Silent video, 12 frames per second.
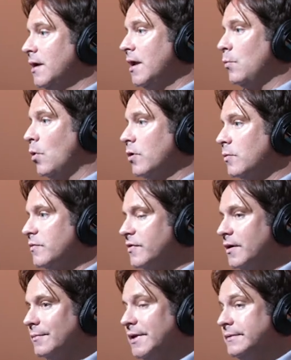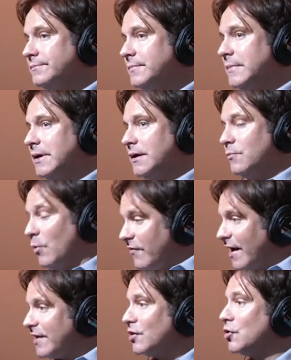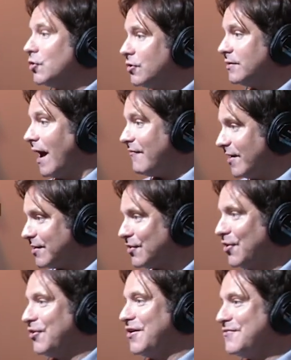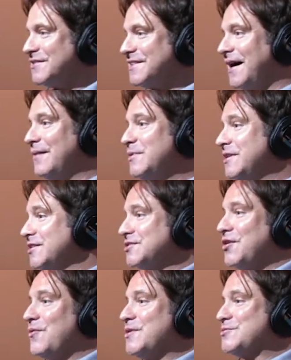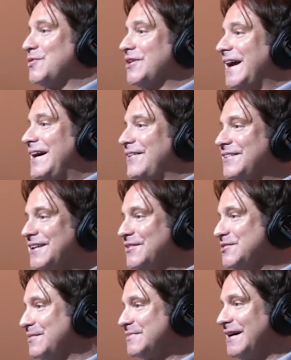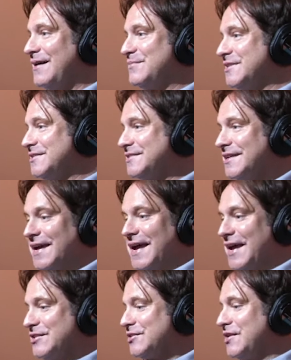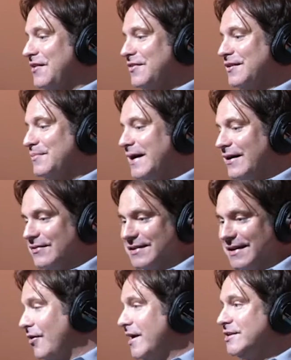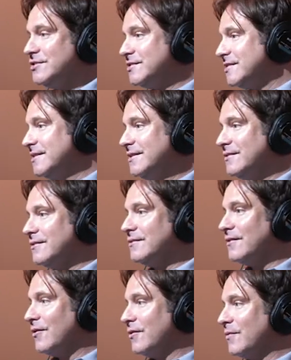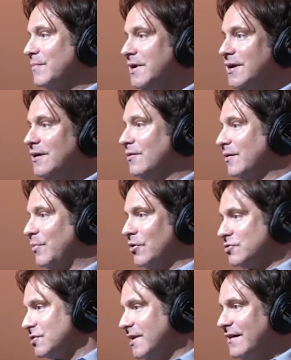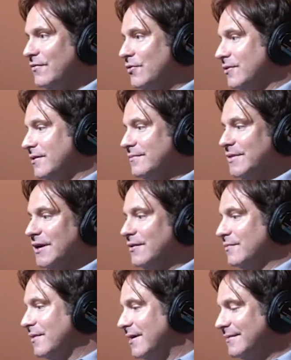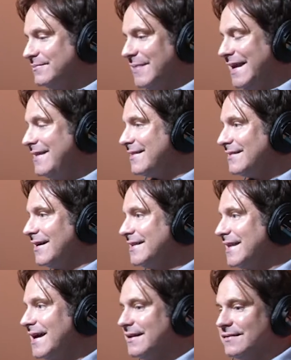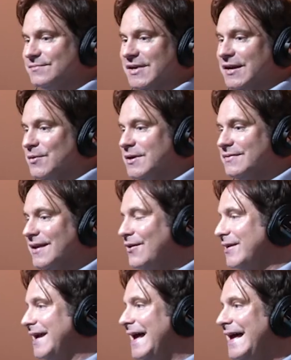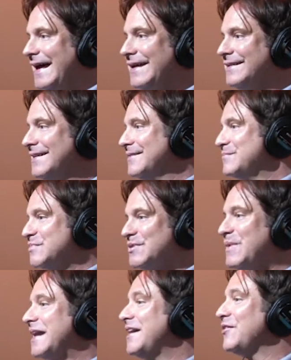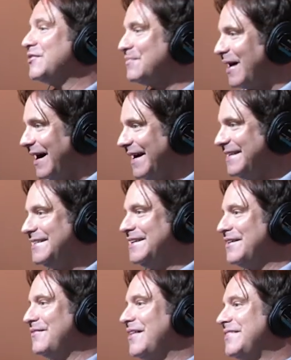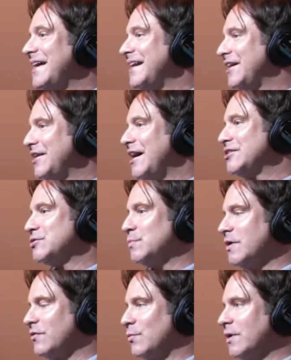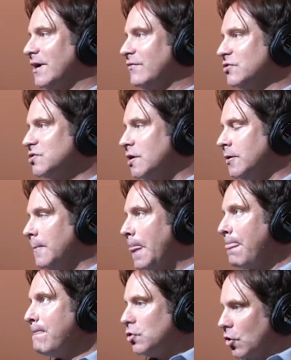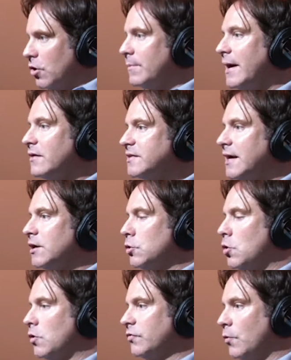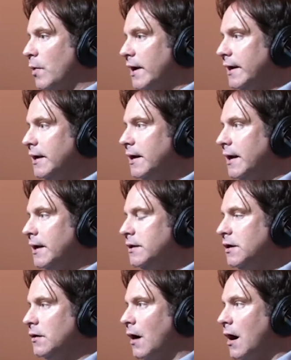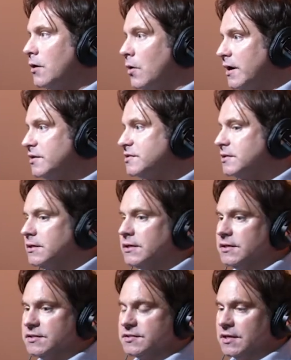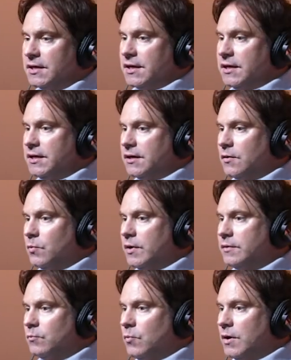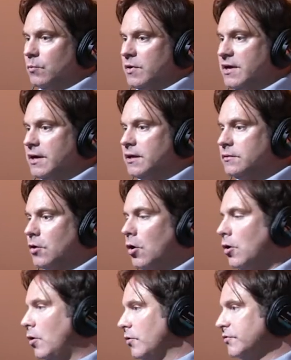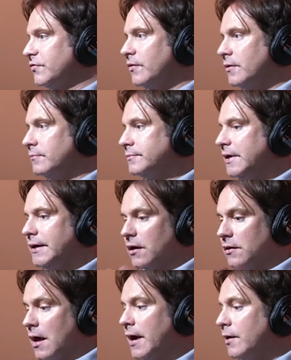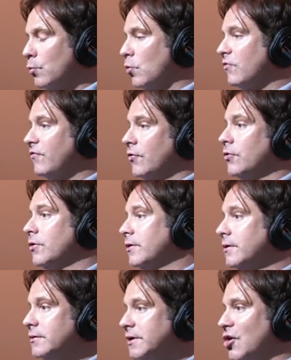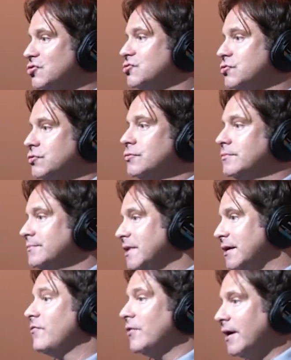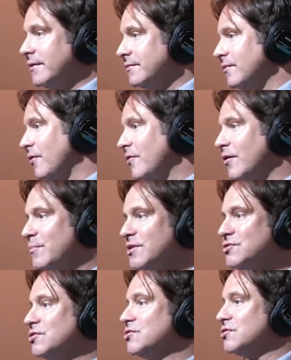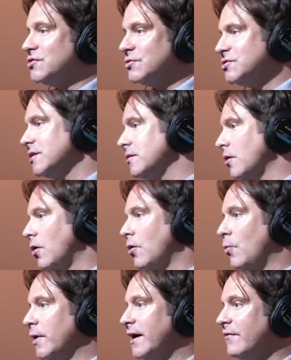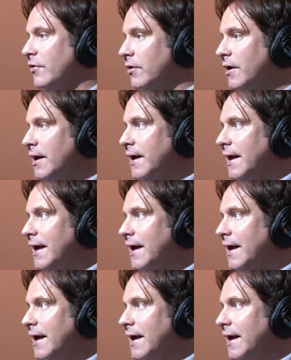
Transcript: and, and work with them. And we've had to learn. I've had to learn over time. It doesn't always work out. You know, sometimes yeah. it's it's nothing about our agency or, or me on a personal level or you know uh, anything like that. You know what? They already had somebody else in mind, yeah. you know, that they had a connection with or whatever. So you learn about that along the way. And, you know, our greatest thing is, you know, when, when we get calls from a client referred us to their friend or their business associate or, or whatever,